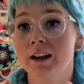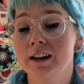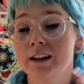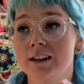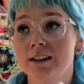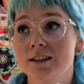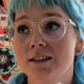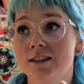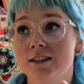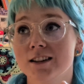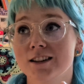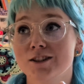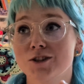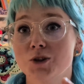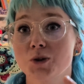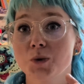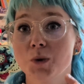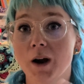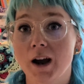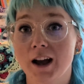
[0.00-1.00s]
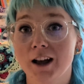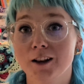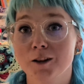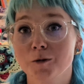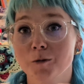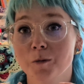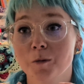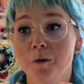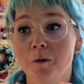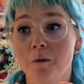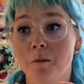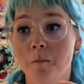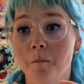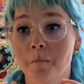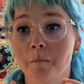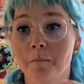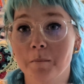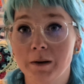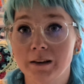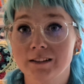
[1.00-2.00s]
is to help
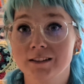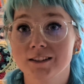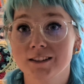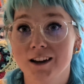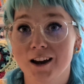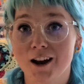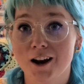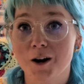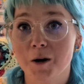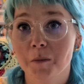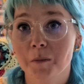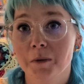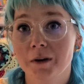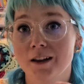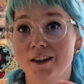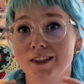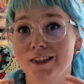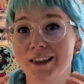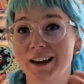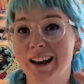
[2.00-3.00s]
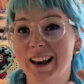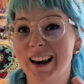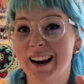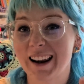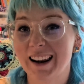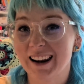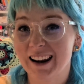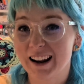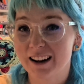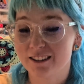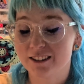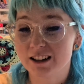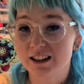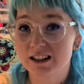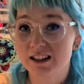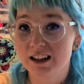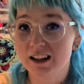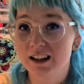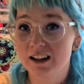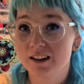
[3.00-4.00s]
build up the
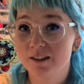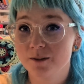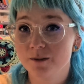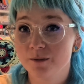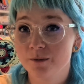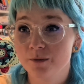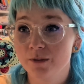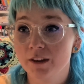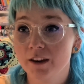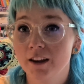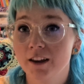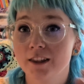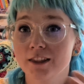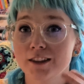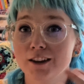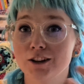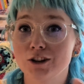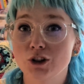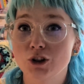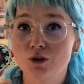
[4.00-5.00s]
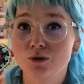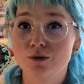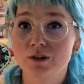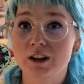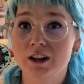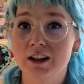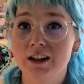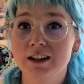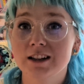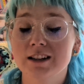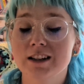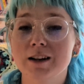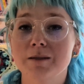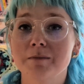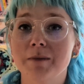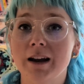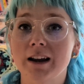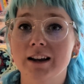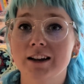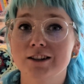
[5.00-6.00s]
clarity that you need in
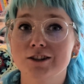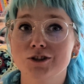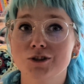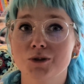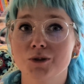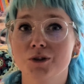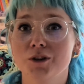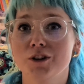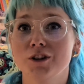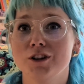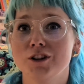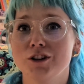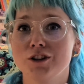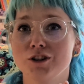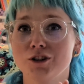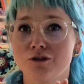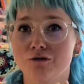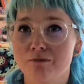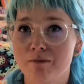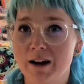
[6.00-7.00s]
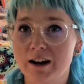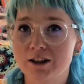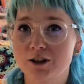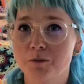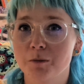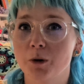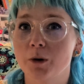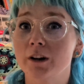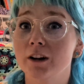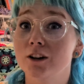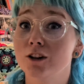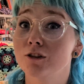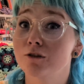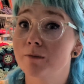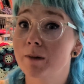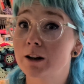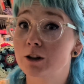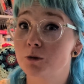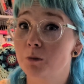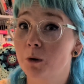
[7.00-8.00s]
making sure that you've made your point and you've
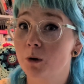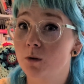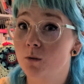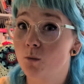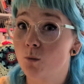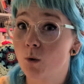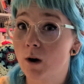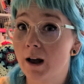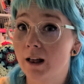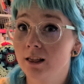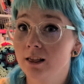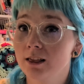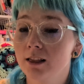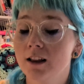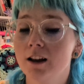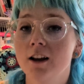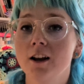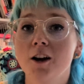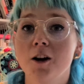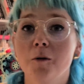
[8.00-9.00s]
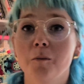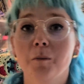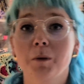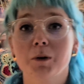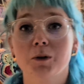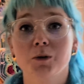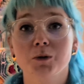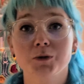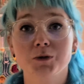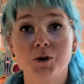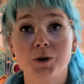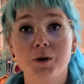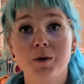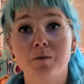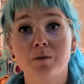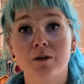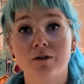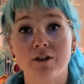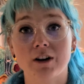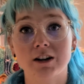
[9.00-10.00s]
made your point well, but also it
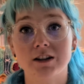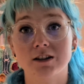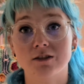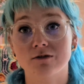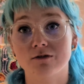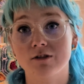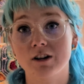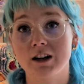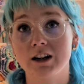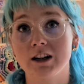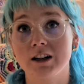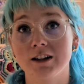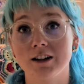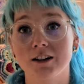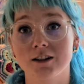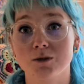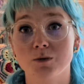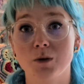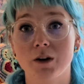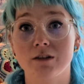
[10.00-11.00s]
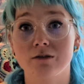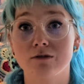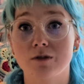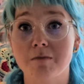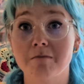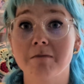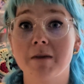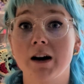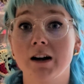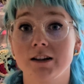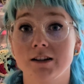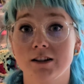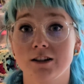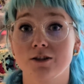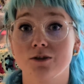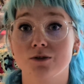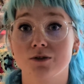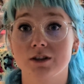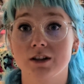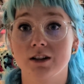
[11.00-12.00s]
provides a really nice way of reminding
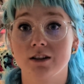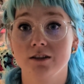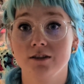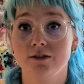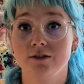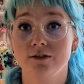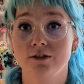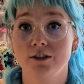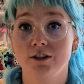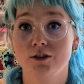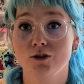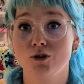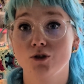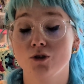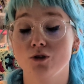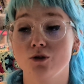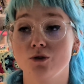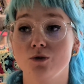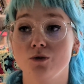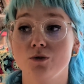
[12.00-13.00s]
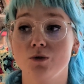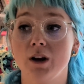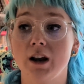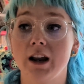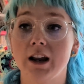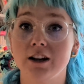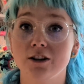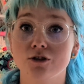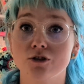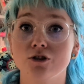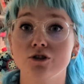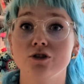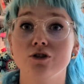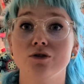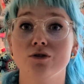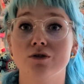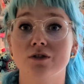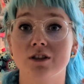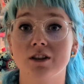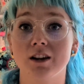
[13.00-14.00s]
yourself to
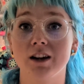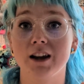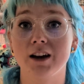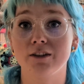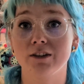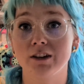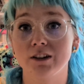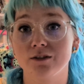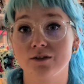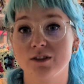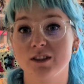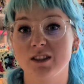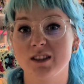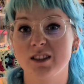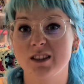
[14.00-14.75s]
introduce the level of